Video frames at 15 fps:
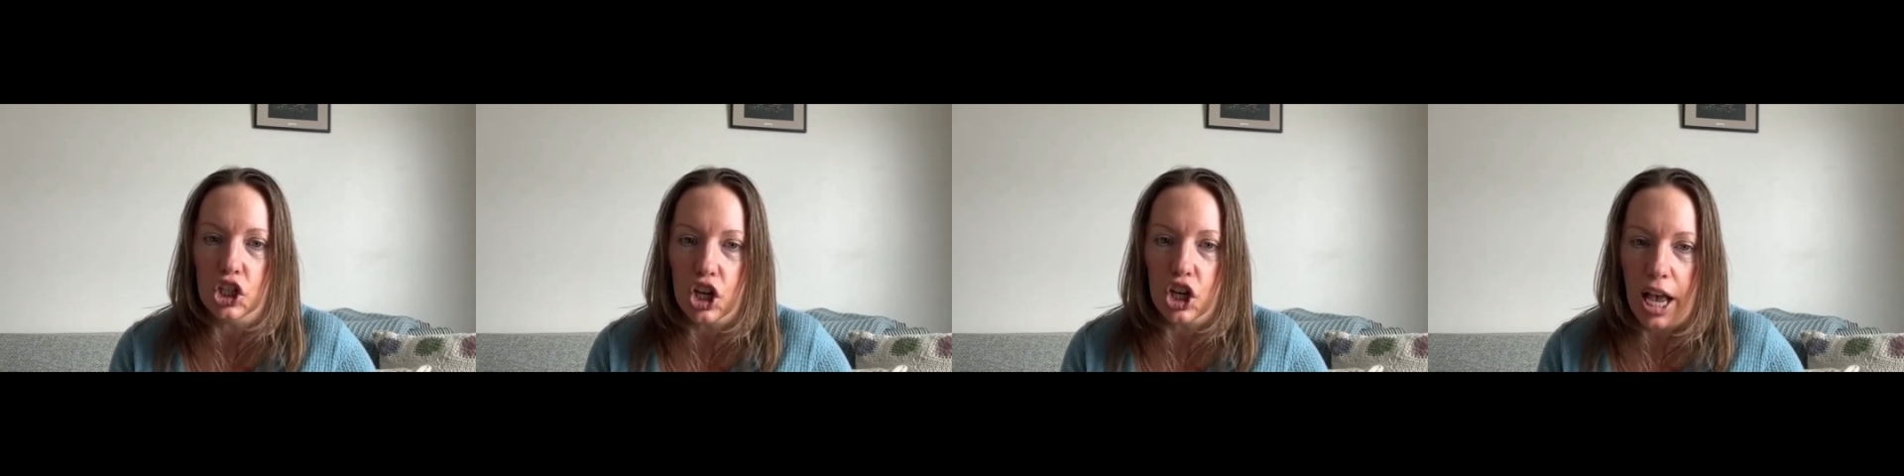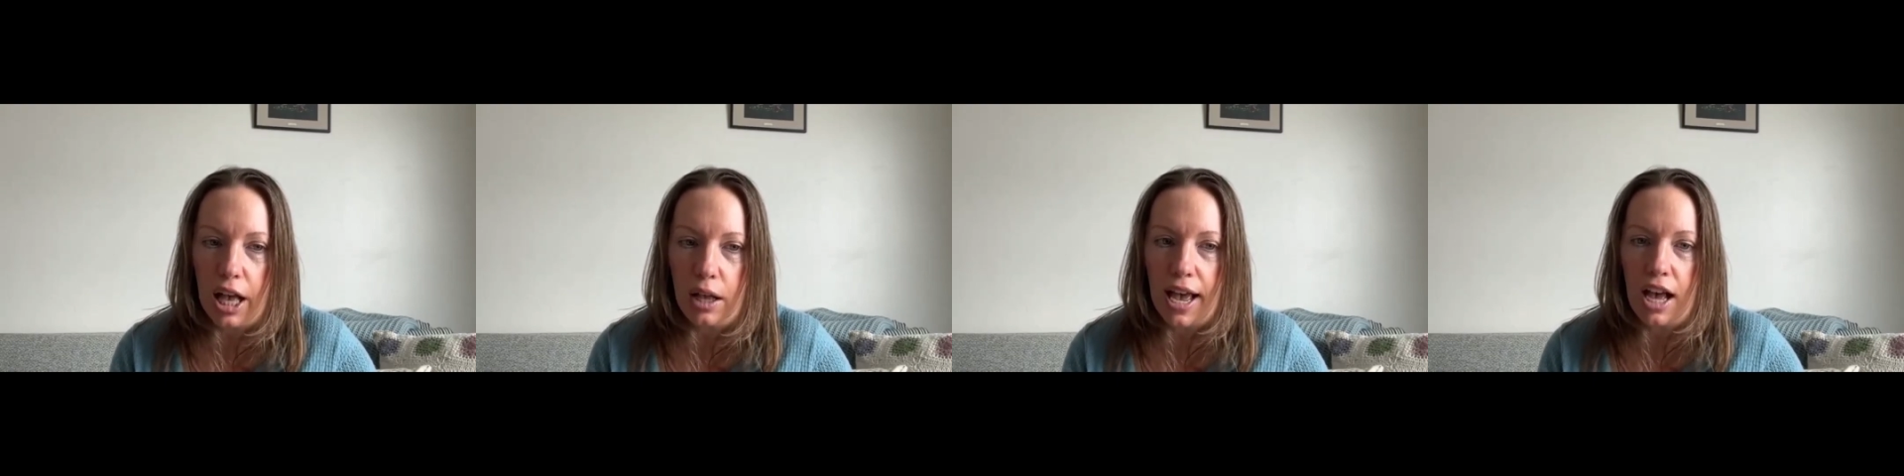the
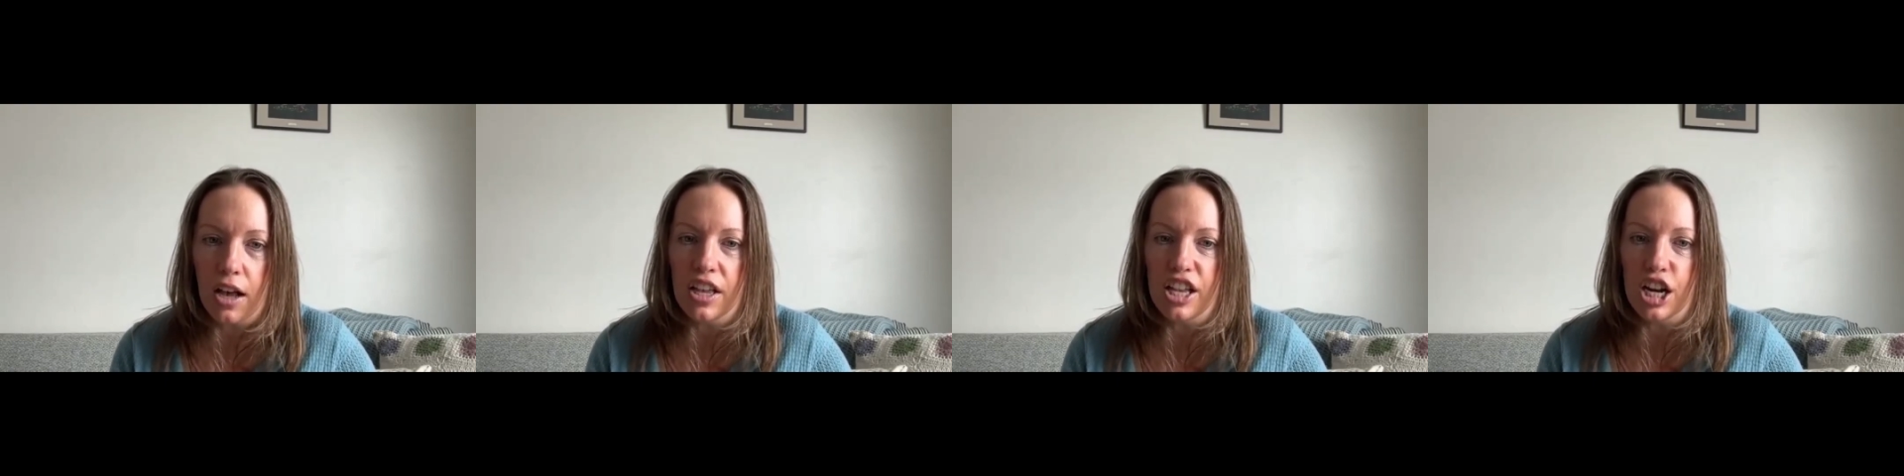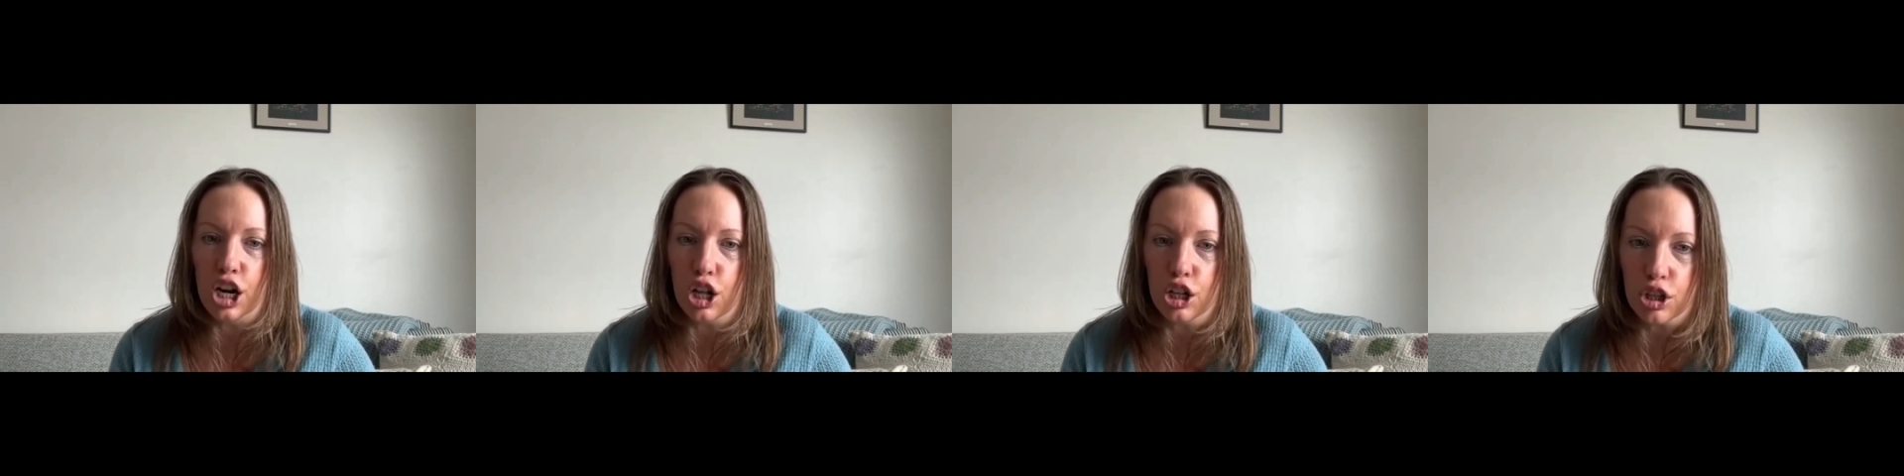child
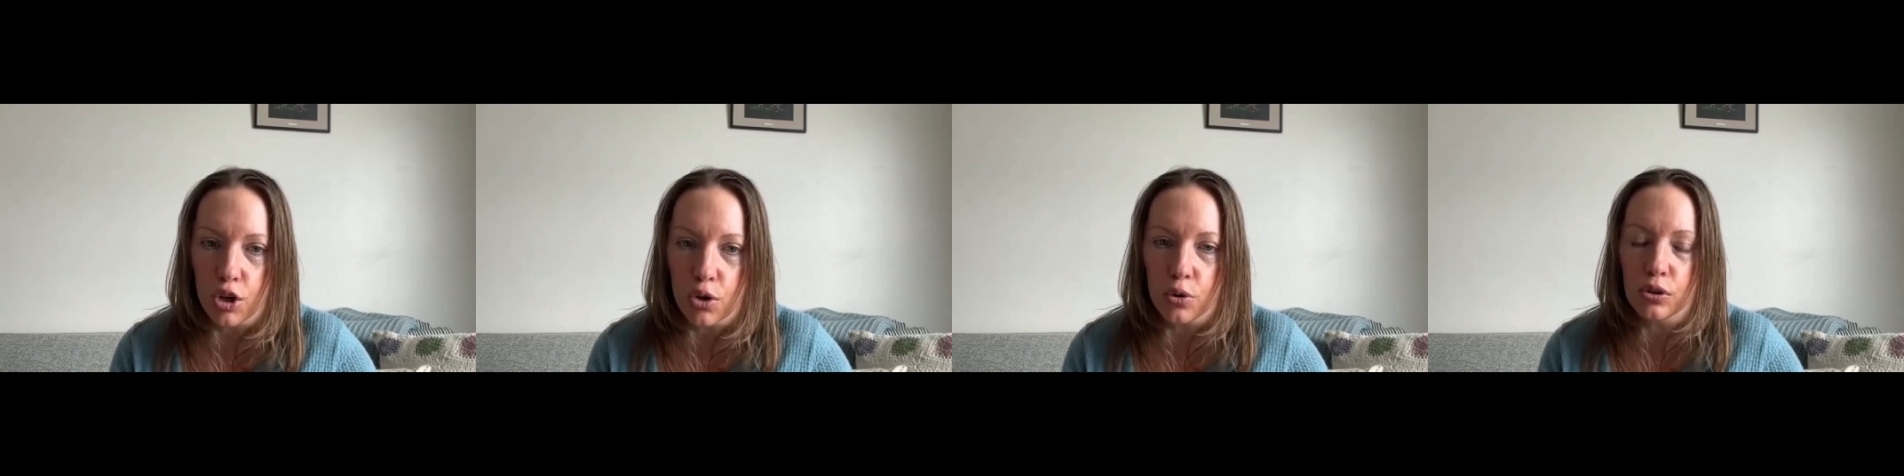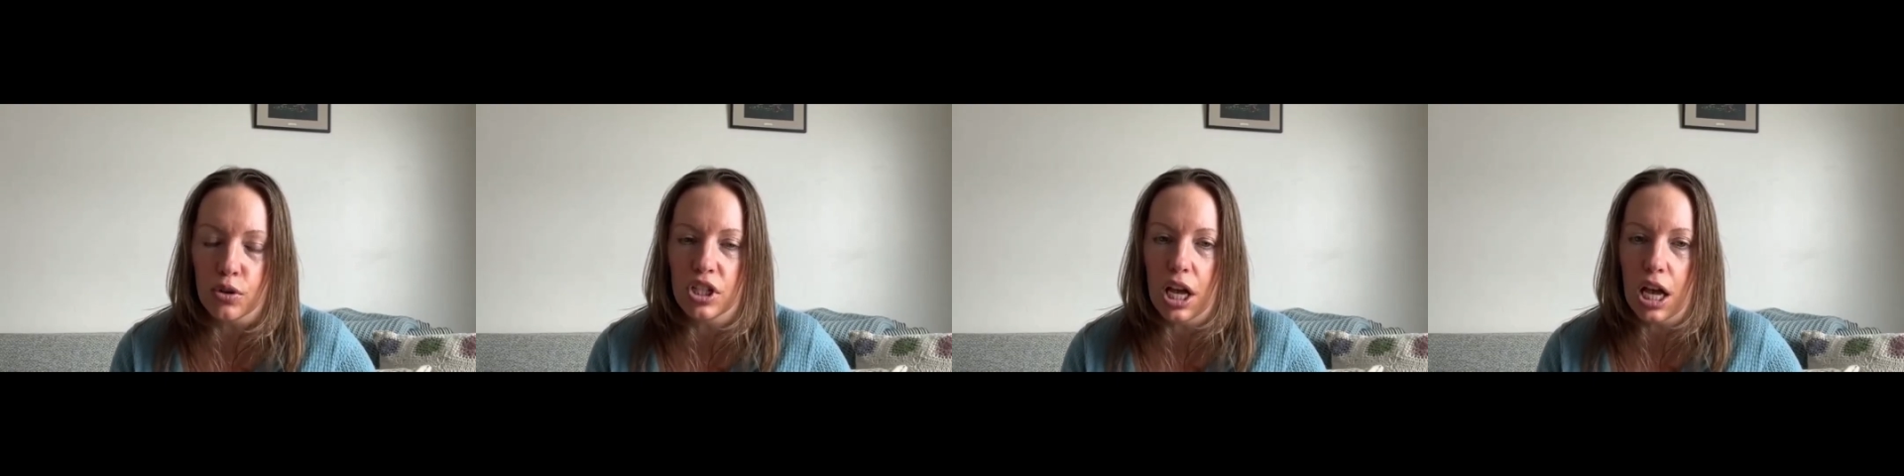out in a
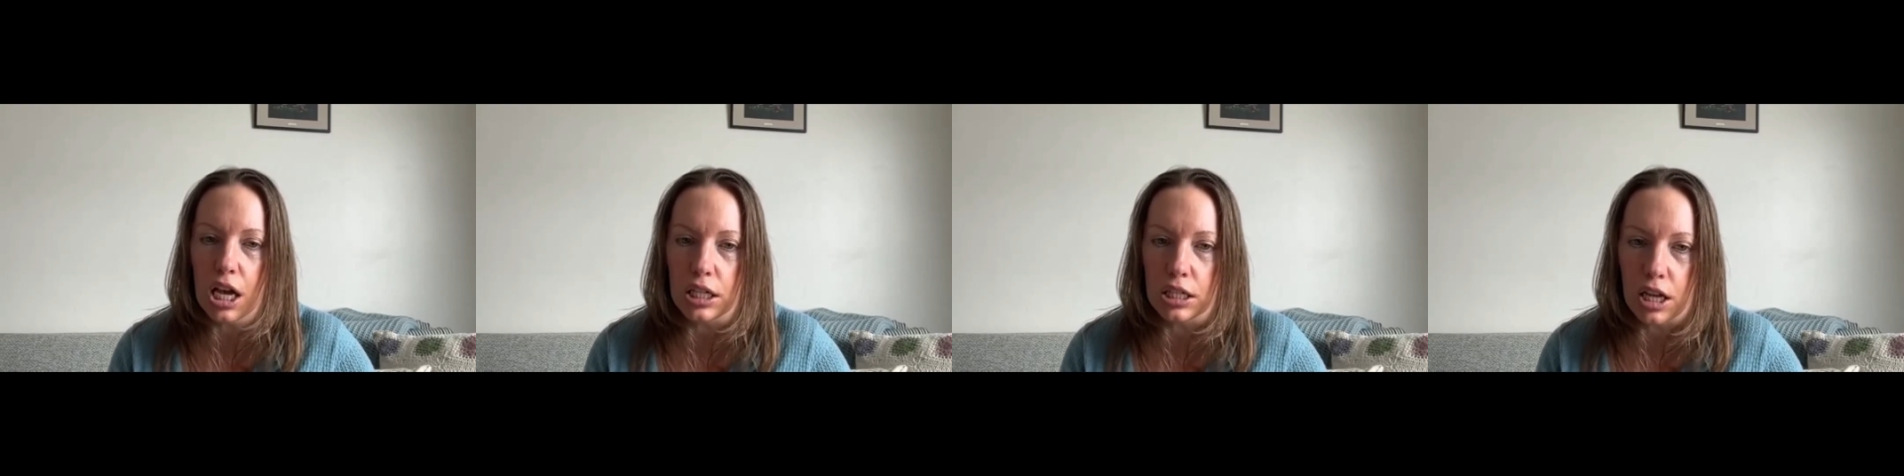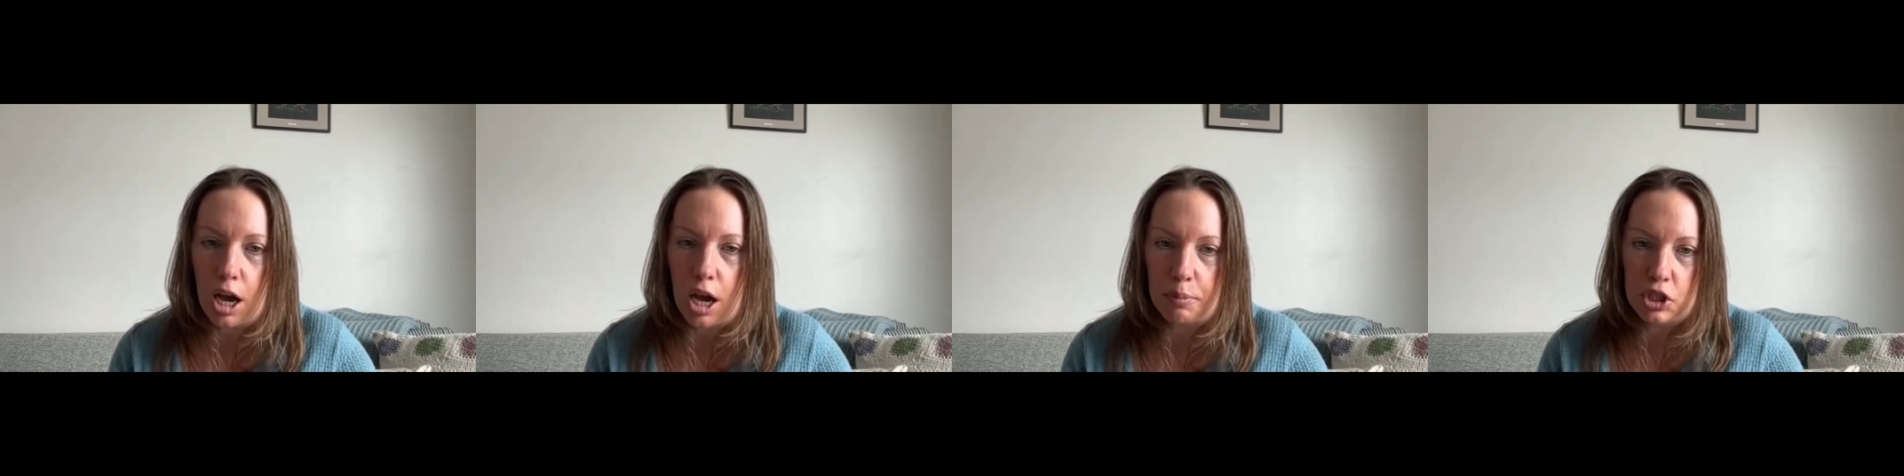closed
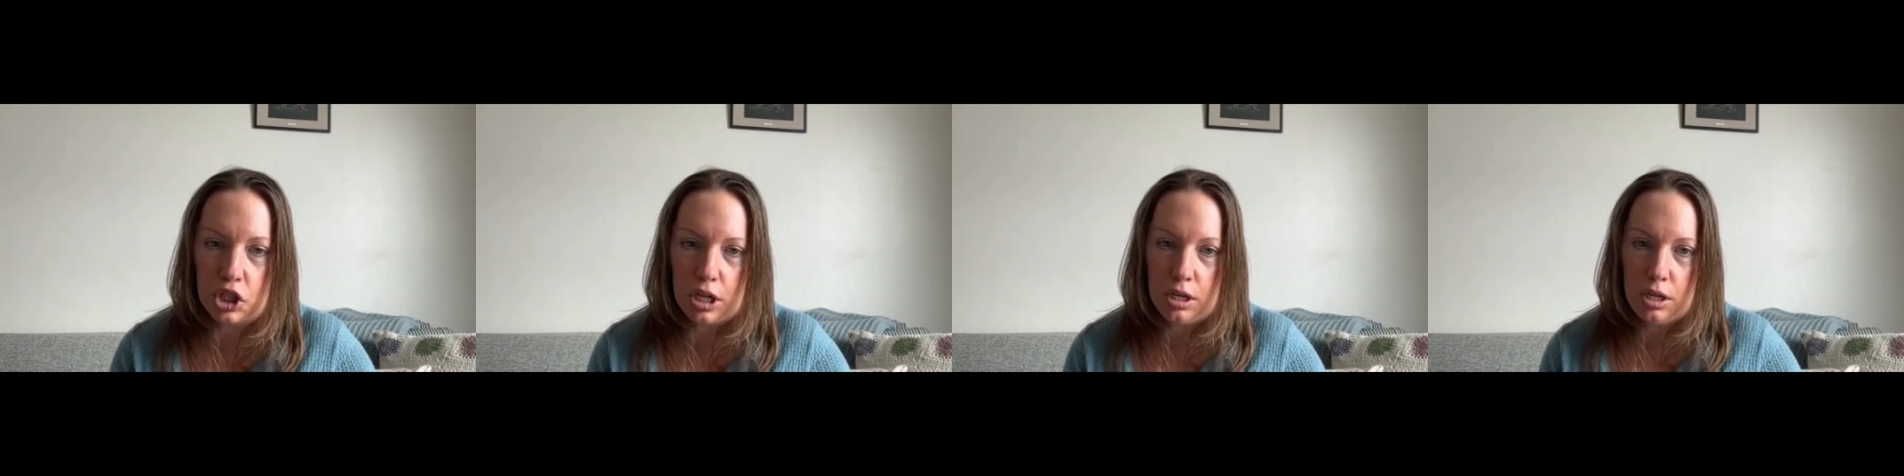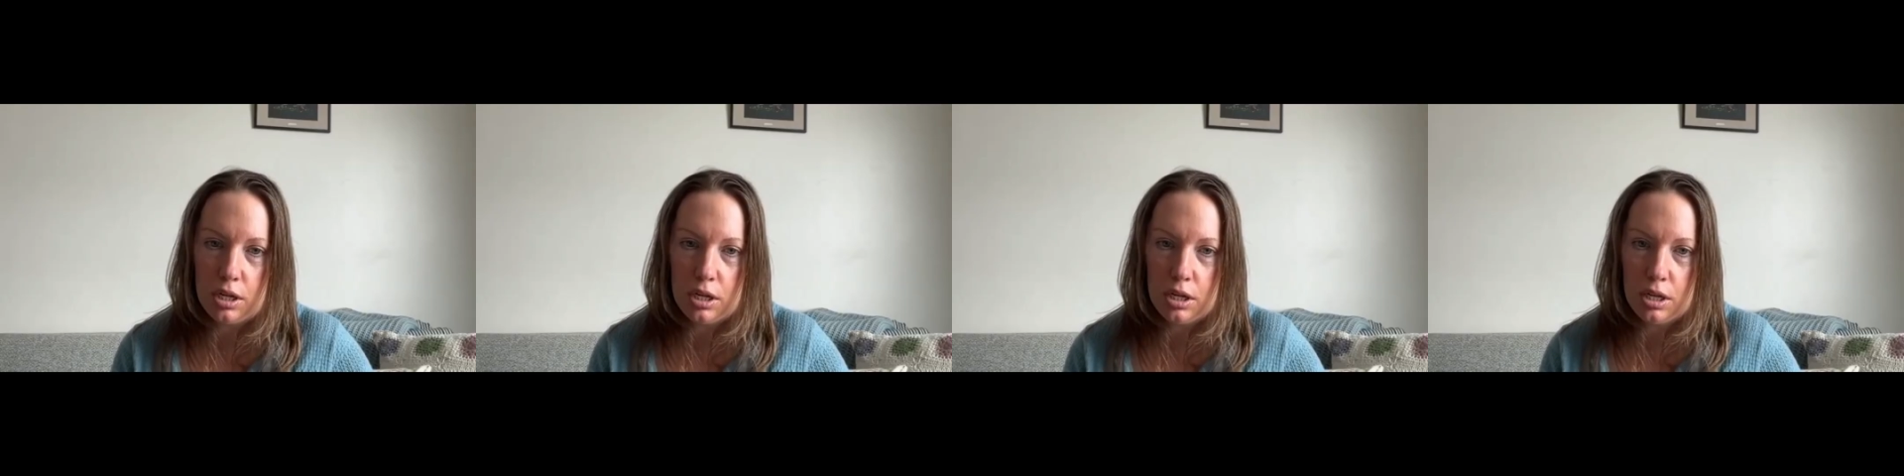
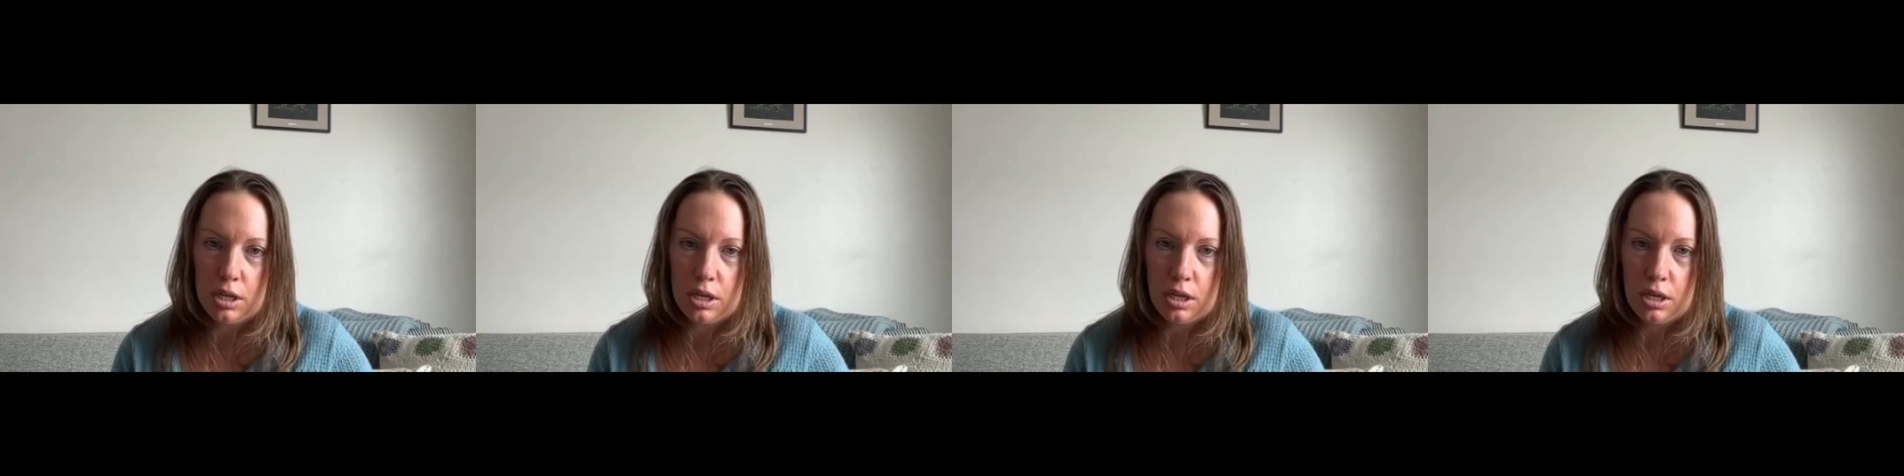adoption